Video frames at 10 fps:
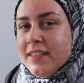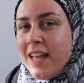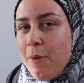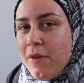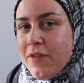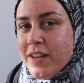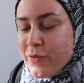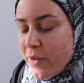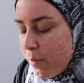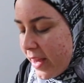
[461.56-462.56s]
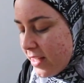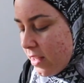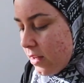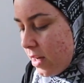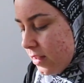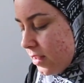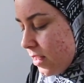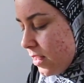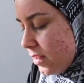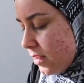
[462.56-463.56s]
so now we've finished with our Play-Doh
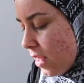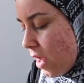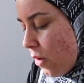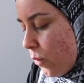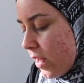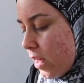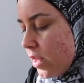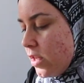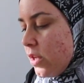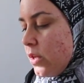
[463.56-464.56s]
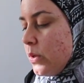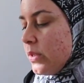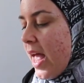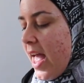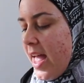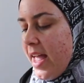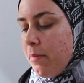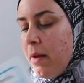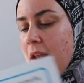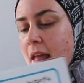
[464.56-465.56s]
cutters. We're going to use
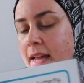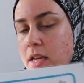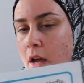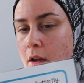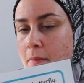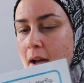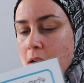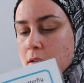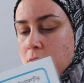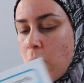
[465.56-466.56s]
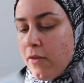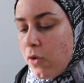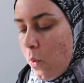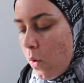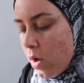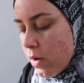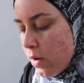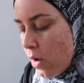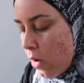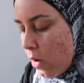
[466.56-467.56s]
a Play-Doh mat. So I've got
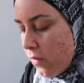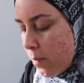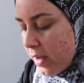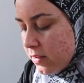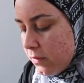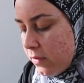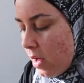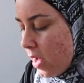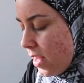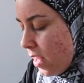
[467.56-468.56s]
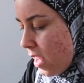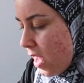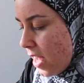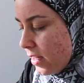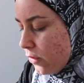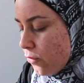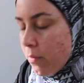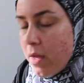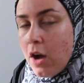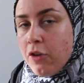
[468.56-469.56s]
one of a butterfly and it's
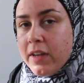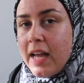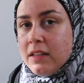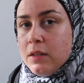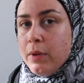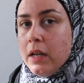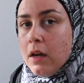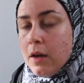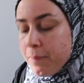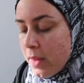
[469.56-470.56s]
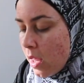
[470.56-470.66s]
from the Hungry Caterpillar.